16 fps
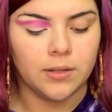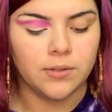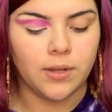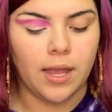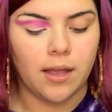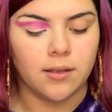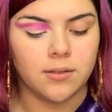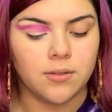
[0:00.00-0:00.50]

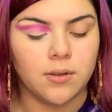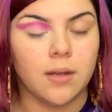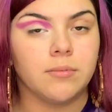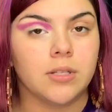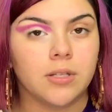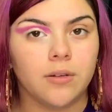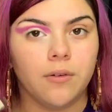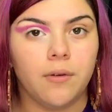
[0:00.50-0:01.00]
Yeah, so I'm
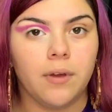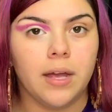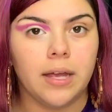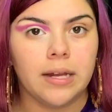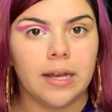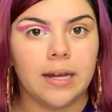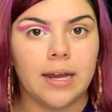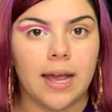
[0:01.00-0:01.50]
just gonna go
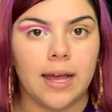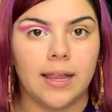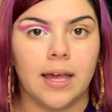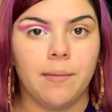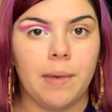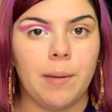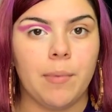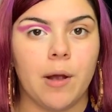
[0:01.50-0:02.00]
ahead and
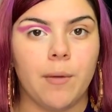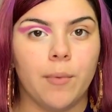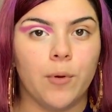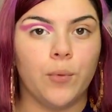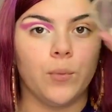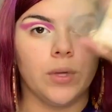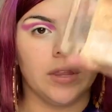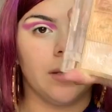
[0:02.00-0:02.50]
highlight my brow
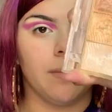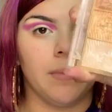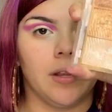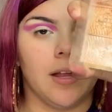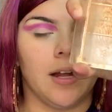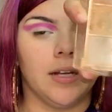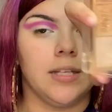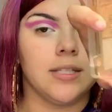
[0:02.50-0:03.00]
bone with the
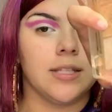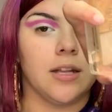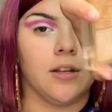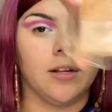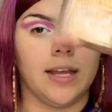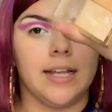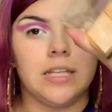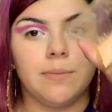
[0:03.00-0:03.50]
Milani
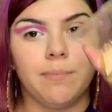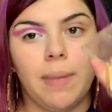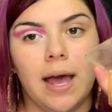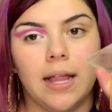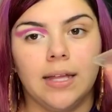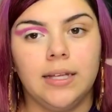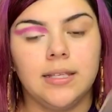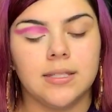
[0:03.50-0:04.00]
Stellar Lights
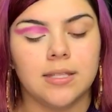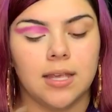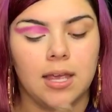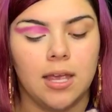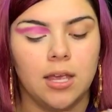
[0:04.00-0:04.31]
palette.